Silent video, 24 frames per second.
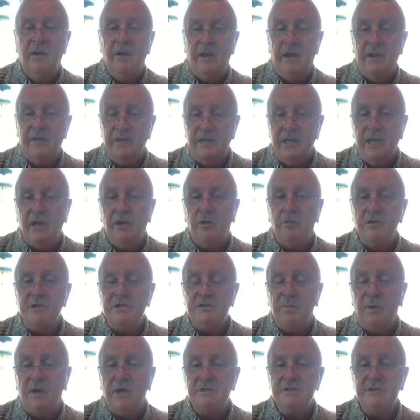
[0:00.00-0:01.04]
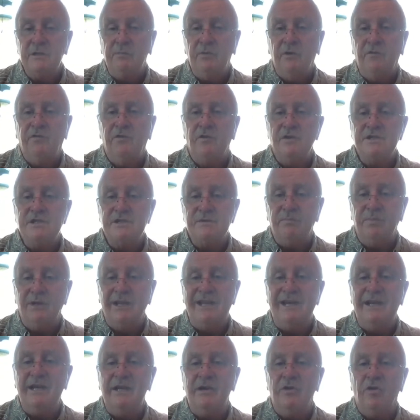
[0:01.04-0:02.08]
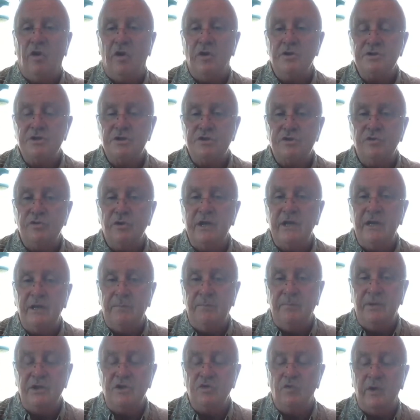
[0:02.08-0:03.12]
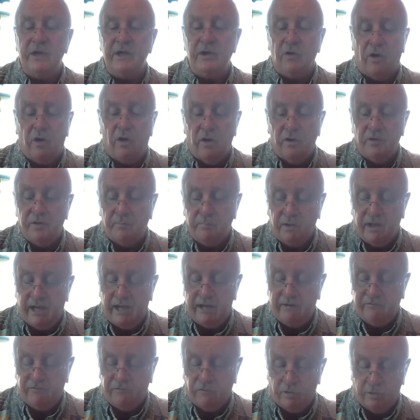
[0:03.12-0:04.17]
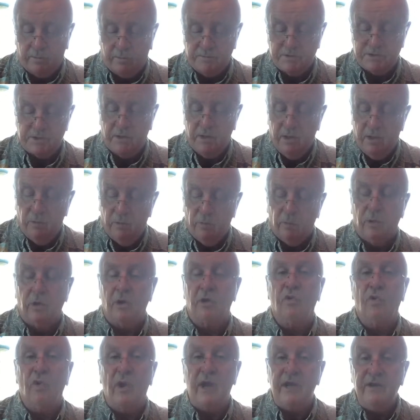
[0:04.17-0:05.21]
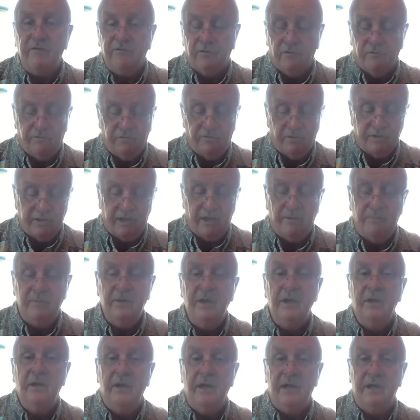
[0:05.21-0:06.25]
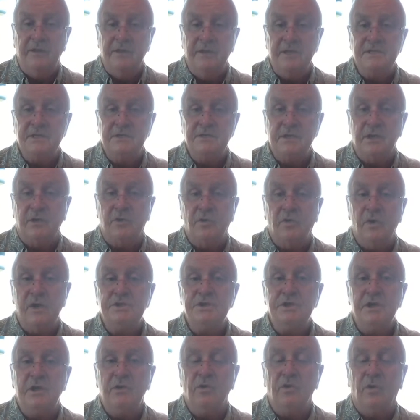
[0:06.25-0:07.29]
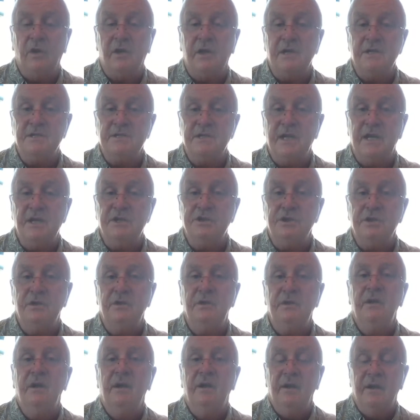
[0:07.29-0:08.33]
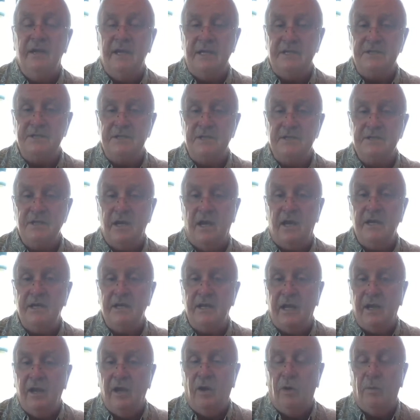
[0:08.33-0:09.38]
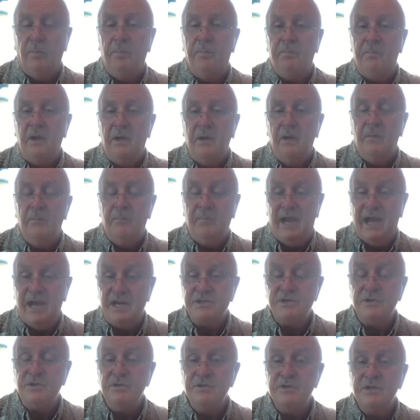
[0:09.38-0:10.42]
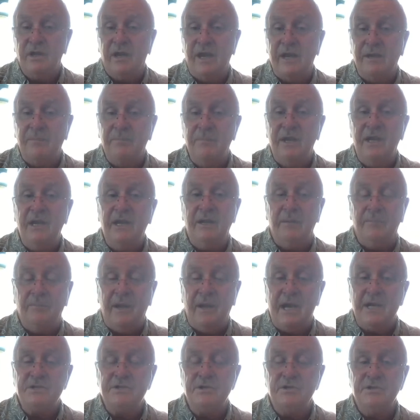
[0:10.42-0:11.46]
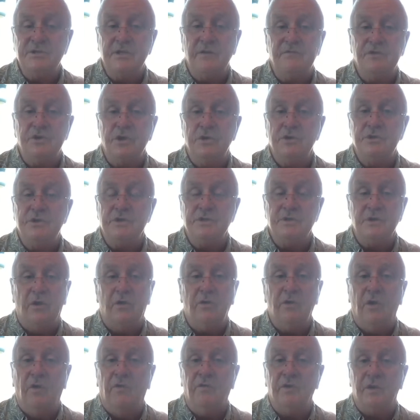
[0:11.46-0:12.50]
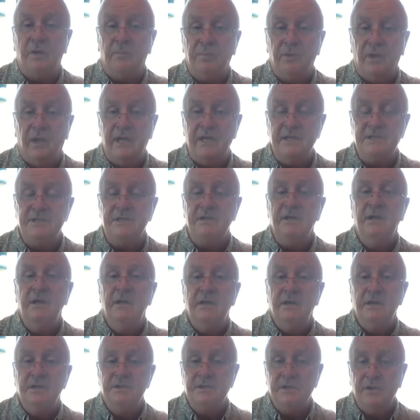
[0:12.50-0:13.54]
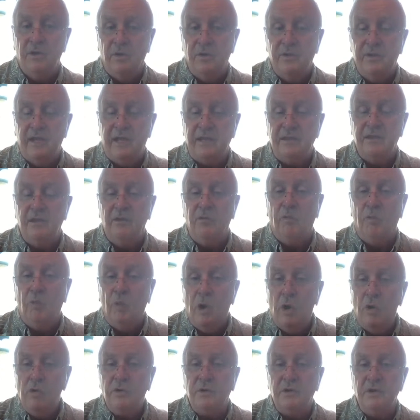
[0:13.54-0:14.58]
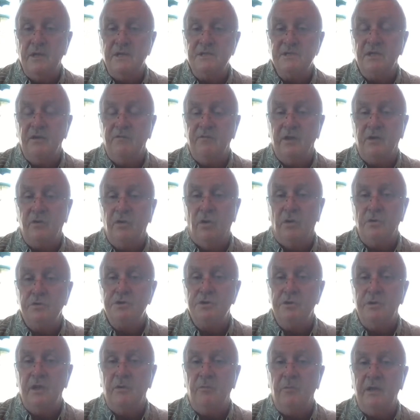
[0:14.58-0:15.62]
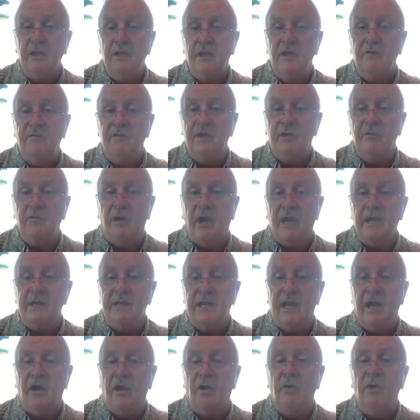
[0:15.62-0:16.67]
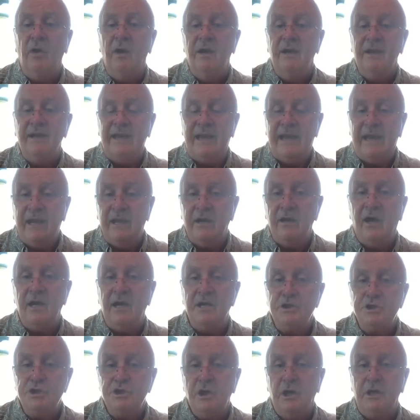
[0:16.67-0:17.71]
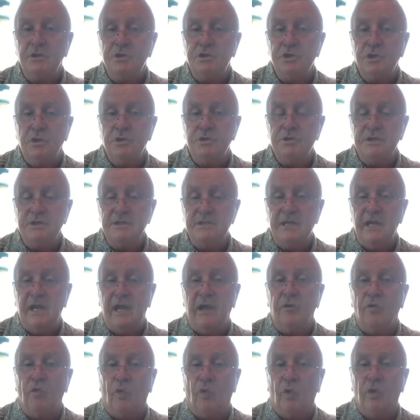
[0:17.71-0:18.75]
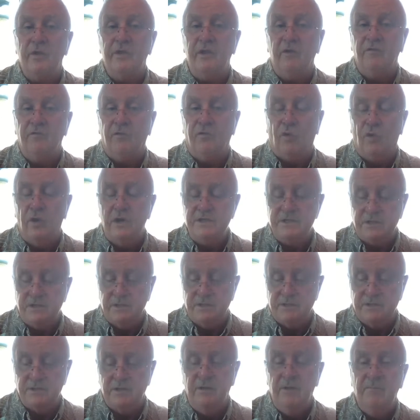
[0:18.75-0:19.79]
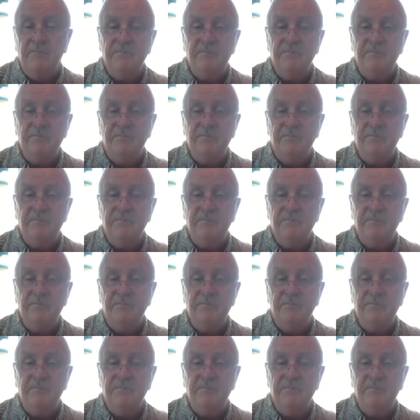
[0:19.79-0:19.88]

And they are responsible for splitting our stream between all the platforms. We're grateful for them. And this is a Christian organization. It's designed to help pastors like me and pastors of churches all over the place so that the wokeness of the culture that we live in right now cannot shut churches down or their voices.